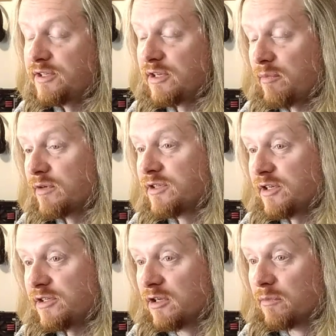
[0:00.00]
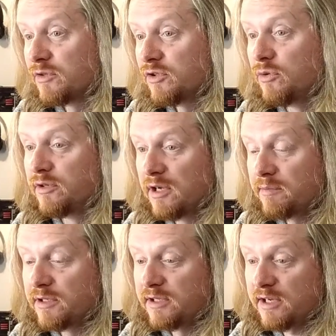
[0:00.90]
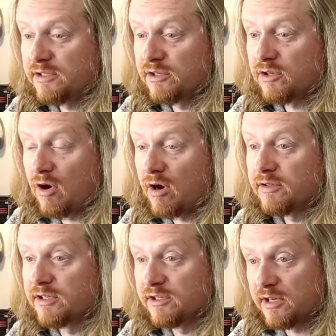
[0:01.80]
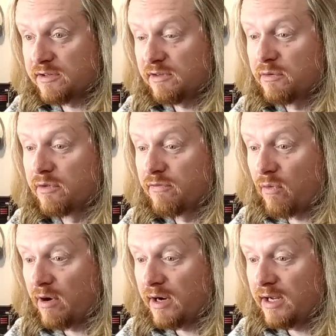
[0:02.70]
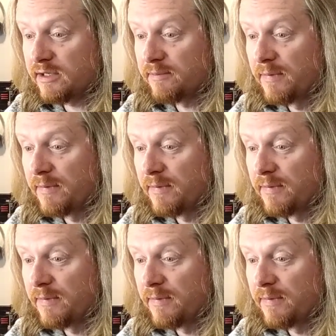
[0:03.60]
separate systems to attempt to test this card successfully with Fortnite,